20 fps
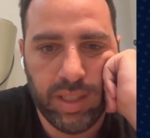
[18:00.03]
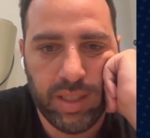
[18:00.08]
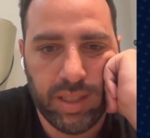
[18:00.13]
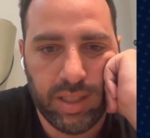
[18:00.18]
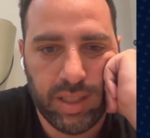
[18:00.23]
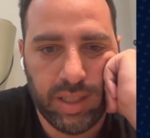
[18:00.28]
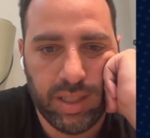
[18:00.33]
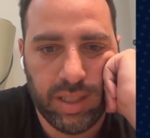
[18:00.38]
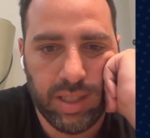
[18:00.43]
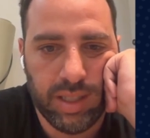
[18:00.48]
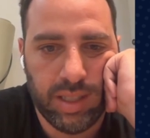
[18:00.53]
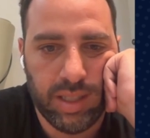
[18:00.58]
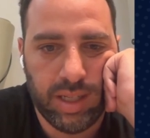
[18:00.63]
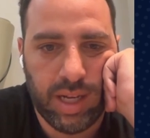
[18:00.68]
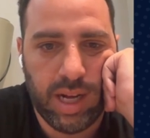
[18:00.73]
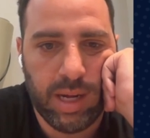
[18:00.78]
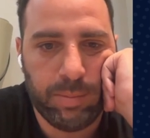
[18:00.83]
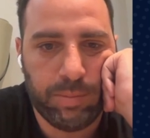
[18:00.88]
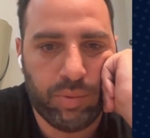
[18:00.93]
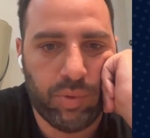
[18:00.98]
be
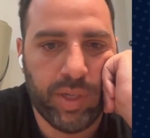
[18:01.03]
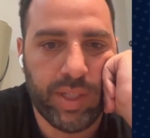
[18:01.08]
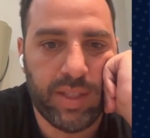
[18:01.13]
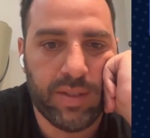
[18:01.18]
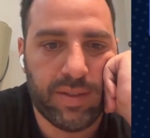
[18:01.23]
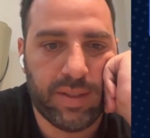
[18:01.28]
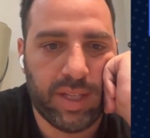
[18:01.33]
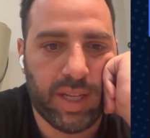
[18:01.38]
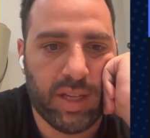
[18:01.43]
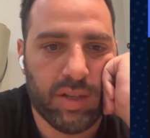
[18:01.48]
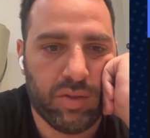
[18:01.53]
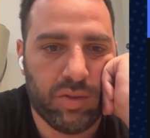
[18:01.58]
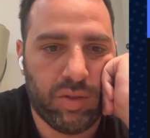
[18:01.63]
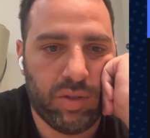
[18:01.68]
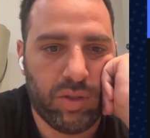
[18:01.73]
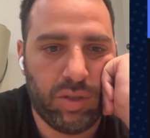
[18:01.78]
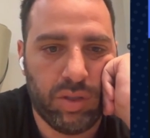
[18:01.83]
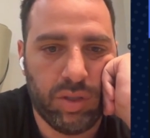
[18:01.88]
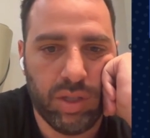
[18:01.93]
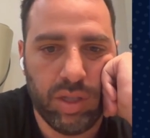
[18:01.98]
up Redis
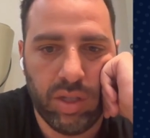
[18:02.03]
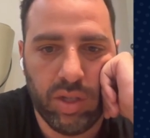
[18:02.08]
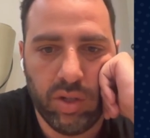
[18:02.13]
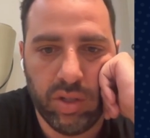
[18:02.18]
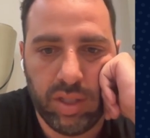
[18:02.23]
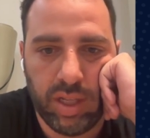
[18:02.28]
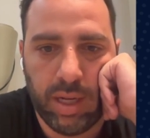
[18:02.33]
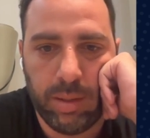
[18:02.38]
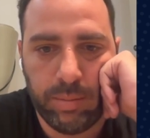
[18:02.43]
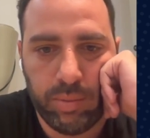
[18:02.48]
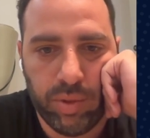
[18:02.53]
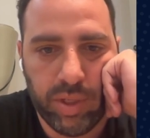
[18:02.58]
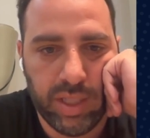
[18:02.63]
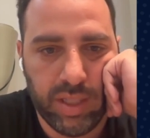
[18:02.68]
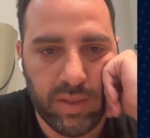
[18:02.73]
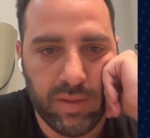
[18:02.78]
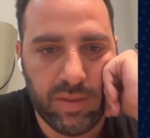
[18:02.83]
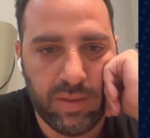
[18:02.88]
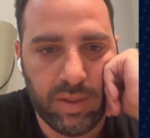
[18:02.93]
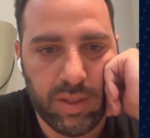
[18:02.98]
cache and not up
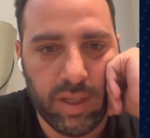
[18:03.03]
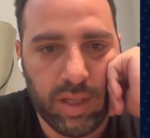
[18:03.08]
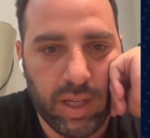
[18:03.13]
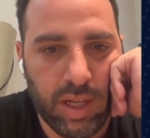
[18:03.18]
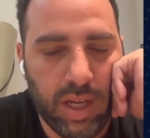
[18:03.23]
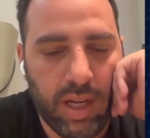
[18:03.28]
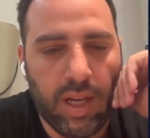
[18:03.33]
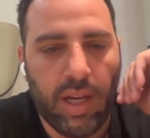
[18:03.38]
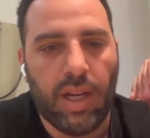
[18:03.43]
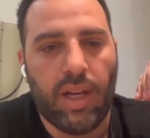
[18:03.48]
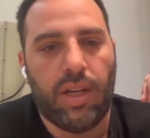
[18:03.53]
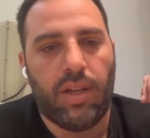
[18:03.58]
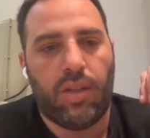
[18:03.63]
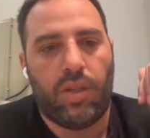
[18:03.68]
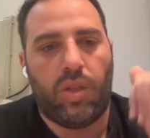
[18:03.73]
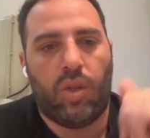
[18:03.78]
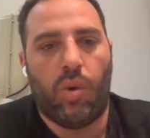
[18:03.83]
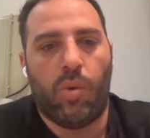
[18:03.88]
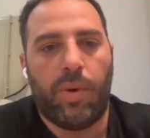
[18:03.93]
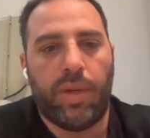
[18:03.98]
Redis.
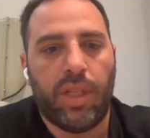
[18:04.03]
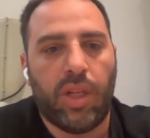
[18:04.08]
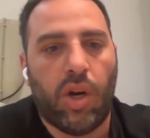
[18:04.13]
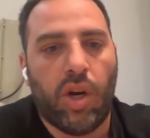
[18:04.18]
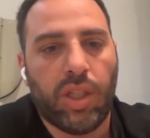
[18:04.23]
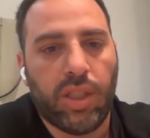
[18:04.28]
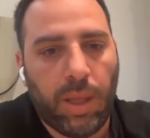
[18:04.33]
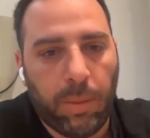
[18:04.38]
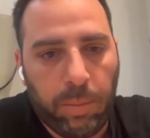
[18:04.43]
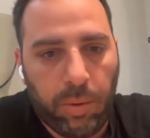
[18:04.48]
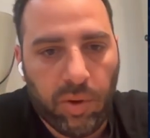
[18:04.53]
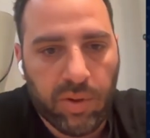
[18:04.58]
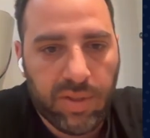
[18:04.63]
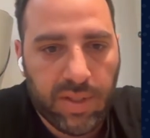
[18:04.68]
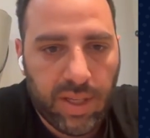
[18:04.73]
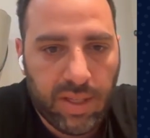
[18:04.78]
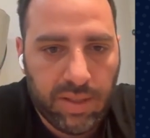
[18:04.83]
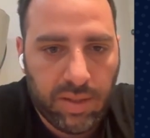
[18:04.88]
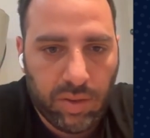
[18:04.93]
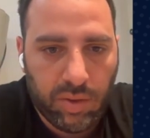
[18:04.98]
So when the order
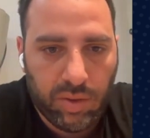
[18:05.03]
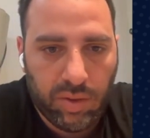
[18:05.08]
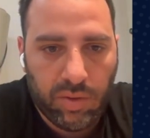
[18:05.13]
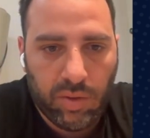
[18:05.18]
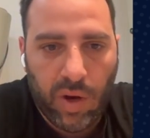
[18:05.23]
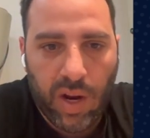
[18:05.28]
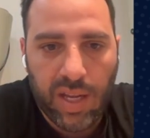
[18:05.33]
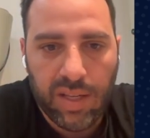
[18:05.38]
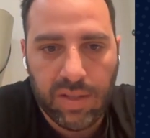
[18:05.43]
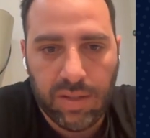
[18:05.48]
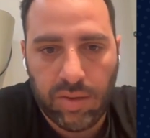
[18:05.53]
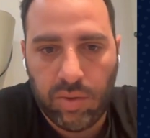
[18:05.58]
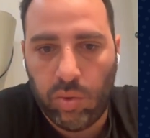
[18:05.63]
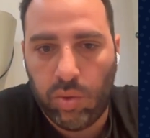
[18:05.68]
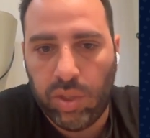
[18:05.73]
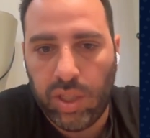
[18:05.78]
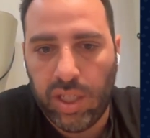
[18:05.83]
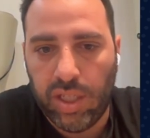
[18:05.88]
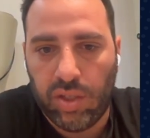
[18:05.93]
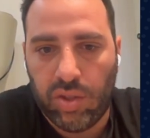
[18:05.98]
processor tries
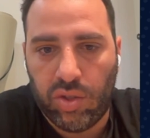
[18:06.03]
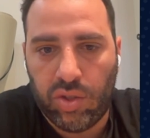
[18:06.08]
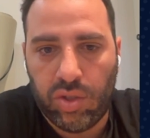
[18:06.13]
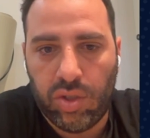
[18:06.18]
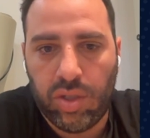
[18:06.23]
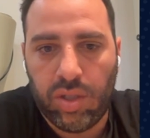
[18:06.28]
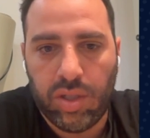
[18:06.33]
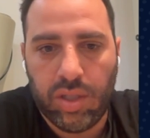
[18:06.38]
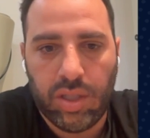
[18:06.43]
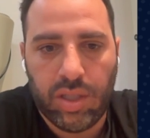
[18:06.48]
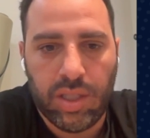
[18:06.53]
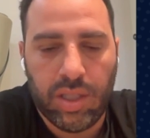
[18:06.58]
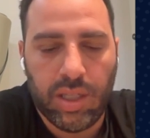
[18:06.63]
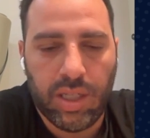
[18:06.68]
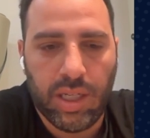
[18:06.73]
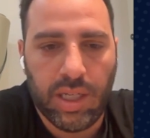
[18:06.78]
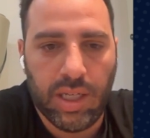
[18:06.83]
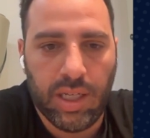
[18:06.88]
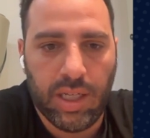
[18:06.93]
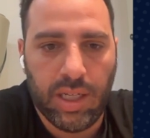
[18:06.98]
to reach
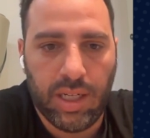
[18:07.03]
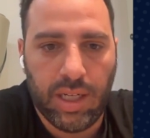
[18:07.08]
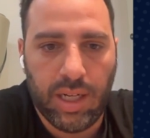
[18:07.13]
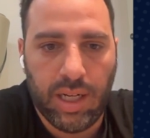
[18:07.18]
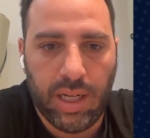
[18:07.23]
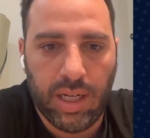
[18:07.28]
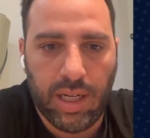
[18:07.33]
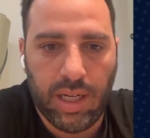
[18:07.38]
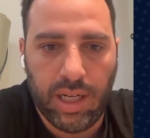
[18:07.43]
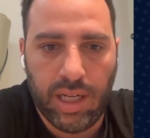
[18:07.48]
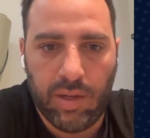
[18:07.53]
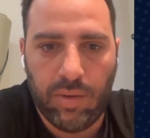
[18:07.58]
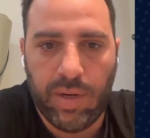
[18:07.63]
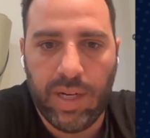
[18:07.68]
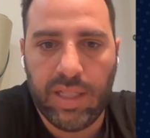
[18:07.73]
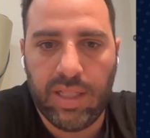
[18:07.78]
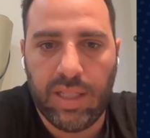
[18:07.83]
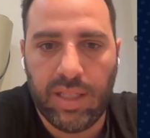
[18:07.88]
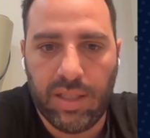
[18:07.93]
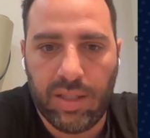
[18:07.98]
a
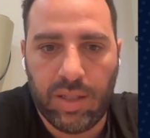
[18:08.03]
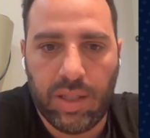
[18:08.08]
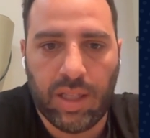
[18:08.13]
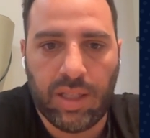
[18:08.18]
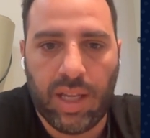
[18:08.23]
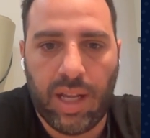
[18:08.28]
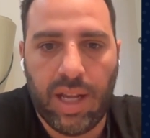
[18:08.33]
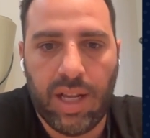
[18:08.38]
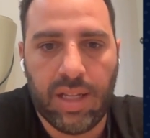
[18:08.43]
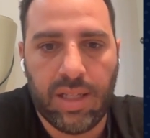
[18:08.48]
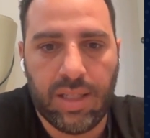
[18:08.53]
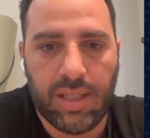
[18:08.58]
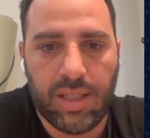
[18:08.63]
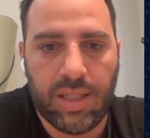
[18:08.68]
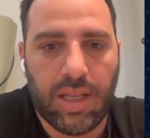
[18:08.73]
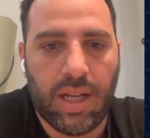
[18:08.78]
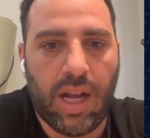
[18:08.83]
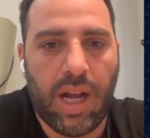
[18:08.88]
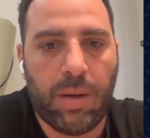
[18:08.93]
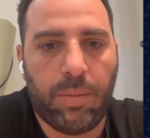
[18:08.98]
Redis that
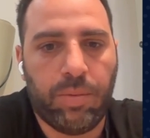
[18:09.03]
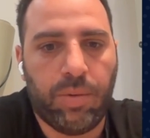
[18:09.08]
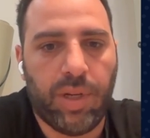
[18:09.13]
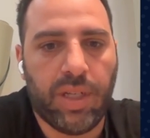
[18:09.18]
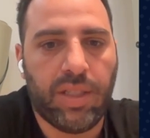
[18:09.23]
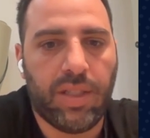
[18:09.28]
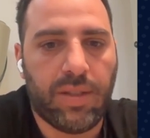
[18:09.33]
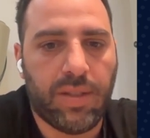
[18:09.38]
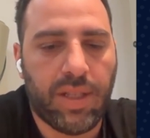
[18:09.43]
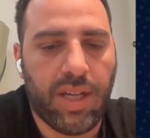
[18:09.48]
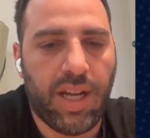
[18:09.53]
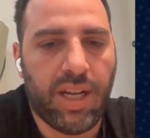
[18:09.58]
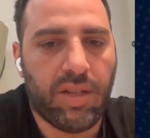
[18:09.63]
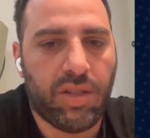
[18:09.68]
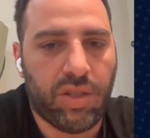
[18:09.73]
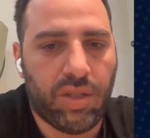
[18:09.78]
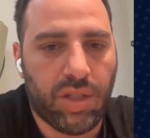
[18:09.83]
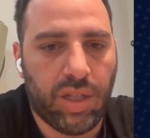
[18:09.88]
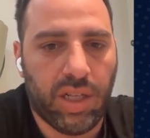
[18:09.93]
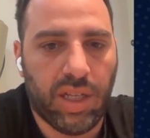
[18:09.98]
has Redis
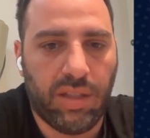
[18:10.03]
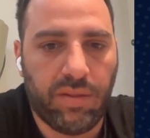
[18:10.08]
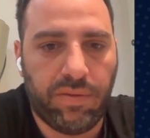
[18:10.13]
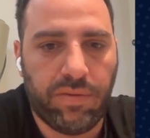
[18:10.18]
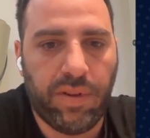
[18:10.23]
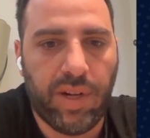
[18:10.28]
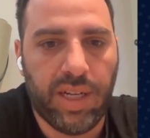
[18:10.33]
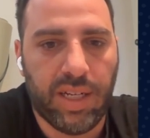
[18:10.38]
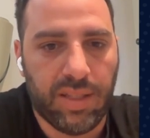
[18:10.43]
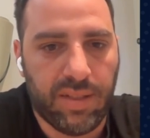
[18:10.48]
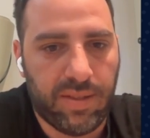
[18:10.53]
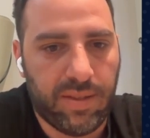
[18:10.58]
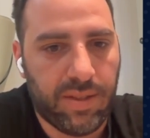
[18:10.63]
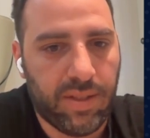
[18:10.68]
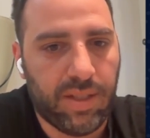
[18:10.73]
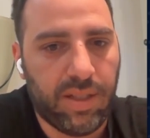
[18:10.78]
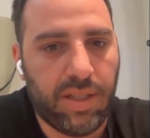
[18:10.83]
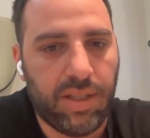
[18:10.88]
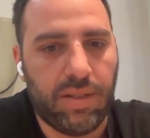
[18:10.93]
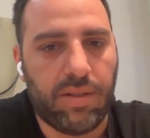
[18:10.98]
cache, it
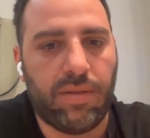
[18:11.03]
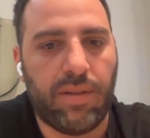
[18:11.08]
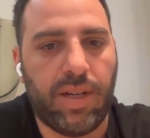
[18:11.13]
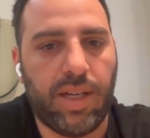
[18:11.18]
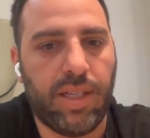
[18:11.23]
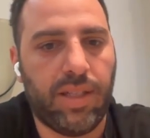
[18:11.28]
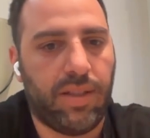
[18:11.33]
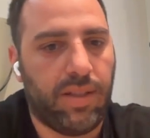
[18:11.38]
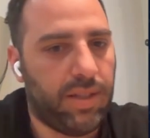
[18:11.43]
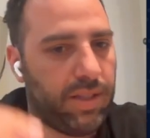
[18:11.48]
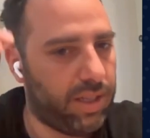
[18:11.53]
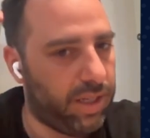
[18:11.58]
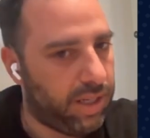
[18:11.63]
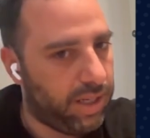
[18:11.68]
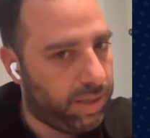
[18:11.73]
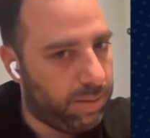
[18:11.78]
fails, right?